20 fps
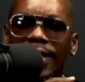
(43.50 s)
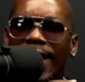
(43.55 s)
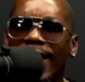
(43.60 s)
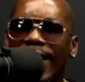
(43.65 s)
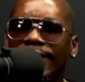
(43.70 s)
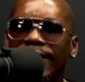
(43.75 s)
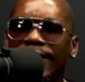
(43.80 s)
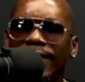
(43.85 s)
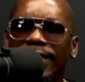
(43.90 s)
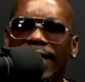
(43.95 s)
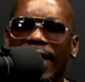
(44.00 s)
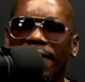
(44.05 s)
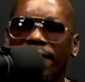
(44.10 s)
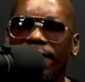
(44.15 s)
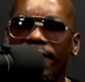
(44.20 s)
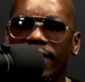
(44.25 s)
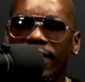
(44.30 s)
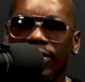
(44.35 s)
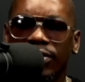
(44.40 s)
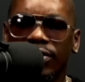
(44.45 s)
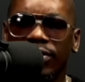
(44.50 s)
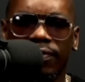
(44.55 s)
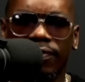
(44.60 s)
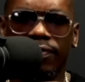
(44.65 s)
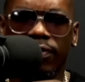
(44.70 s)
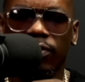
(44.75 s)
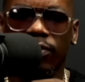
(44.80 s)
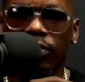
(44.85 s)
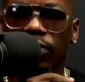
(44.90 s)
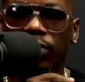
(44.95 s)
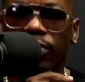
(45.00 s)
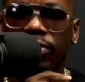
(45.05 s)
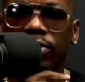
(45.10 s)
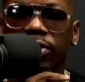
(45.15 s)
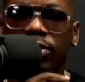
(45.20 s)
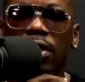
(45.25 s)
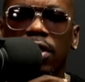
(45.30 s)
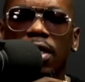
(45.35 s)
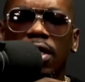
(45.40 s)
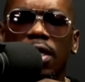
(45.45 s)
I did not finish The
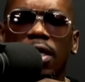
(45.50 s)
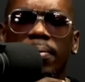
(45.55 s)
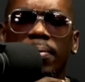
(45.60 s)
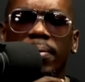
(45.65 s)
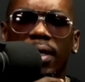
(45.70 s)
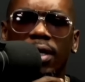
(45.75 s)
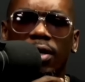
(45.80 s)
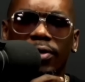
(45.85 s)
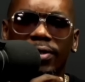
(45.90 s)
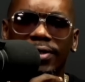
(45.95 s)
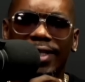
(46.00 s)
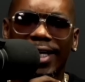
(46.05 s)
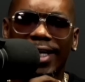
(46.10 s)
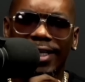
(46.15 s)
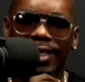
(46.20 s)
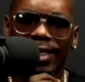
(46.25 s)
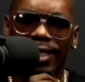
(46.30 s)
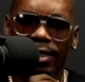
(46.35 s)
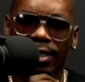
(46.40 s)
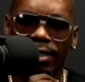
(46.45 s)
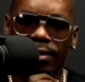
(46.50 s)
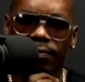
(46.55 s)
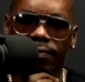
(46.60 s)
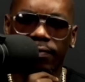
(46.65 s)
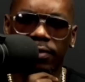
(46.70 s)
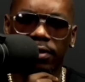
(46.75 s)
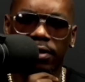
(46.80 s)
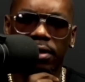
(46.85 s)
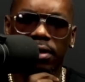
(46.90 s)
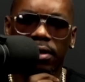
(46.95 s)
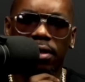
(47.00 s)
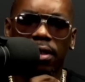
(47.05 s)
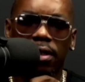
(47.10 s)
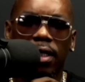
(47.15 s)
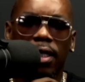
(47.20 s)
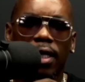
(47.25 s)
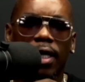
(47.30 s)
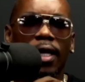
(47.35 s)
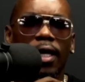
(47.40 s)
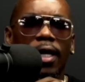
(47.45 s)
Forge because I left.
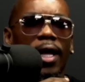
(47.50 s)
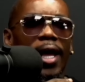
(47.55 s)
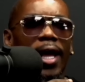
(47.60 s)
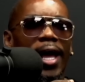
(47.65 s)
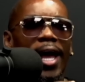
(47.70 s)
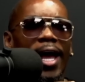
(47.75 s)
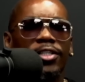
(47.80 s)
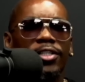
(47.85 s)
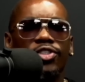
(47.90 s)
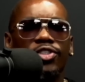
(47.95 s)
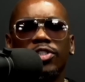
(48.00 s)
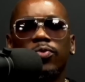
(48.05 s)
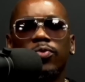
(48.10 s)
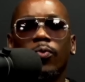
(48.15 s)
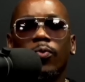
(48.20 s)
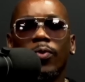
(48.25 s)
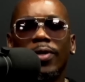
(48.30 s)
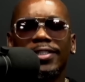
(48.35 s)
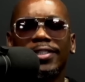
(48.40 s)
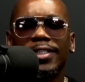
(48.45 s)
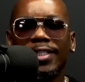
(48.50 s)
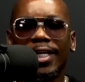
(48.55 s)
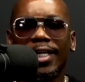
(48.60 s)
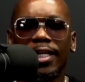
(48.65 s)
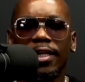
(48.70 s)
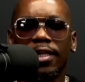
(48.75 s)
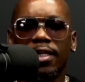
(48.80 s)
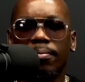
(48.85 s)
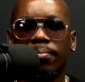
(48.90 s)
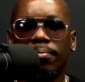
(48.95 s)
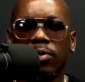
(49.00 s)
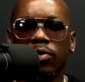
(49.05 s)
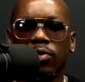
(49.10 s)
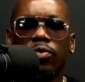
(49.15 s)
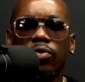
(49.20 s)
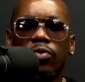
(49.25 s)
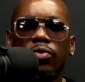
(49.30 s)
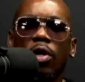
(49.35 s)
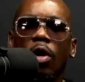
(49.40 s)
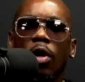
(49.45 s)
I just wasn't in the
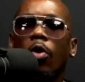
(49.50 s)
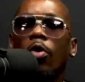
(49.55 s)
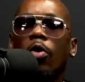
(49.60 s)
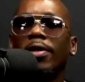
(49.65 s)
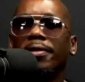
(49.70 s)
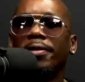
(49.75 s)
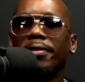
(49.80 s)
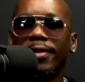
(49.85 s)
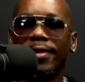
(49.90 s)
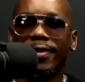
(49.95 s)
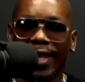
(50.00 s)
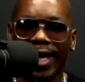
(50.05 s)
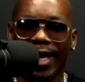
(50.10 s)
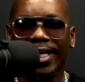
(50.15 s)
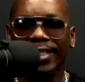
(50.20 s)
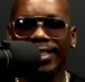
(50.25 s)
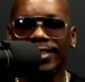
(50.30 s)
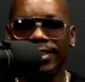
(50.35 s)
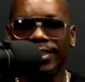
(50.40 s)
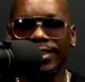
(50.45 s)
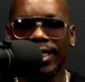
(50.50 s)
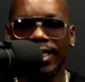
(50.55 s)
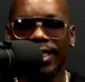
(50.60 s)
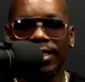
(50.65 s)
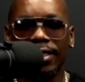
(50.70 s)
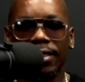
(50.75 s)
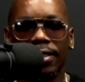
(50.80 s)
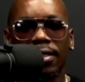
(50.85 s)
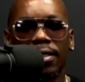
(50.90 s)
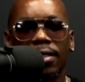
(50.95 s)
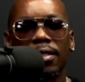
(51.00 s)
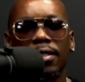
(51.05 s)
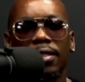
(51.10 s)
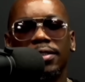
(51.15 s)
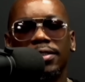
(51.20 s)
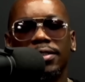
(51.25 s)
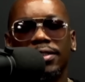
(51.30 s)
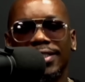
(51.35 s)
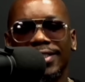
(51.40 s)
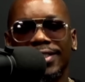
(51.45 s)
mood on that day
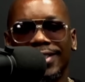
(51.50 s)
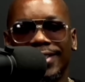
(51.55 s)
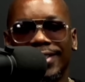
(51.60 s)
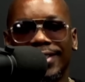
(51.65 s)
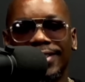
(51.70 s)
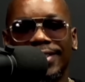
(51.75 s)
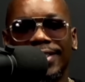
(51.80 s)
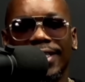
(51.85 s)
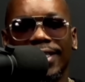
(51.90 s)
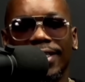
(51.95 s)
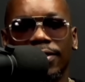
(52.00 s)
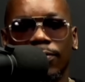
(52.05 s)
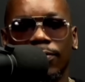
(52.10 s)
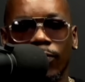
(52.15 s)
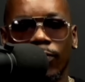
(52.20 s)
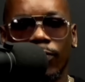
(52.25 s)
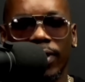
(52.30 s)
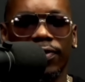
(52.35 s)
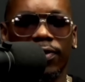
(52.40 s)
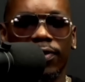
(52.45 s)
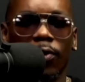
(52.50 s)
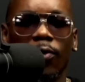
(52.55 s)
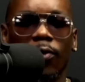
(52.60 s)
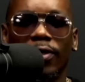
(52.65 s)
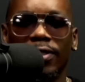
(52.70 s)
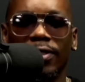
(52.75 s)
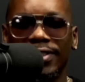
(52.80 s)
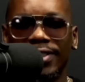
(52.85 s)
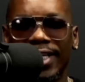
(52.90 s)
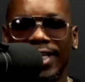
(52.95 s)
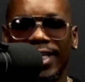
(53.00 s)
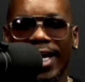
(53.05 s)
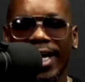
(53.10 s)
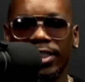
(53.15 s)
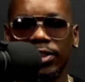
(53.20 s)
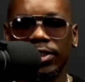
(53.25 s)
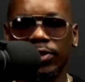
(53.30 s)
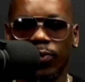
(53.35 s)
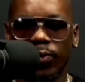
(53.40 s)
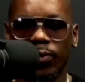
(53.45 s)
to sit with or
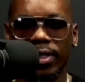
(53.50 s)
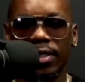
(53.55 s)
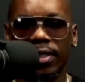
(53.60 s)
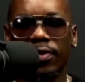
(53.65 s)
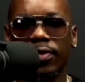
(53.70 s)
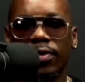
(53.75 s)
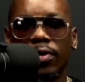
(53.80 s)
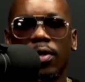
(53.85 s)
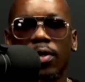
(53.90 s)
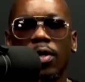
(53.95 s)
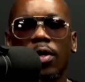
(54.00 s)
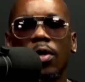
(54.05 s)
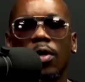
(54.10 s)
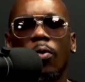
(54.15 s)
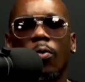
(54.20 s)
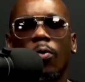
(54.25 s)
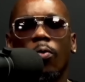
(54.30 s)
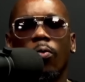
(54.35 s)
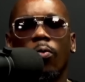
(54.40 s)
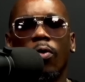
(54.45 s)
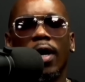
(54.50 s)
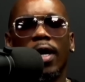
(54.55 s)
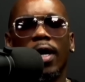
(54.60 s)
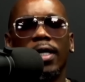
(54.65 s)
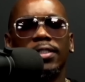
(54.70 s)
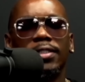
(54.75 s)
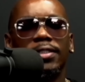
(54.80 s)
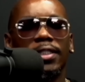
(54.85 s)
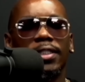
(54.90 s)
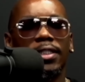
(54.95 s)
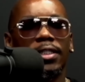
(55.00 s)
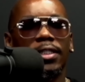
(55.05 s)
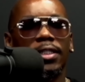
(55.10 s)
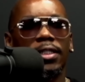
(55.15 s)
dance with what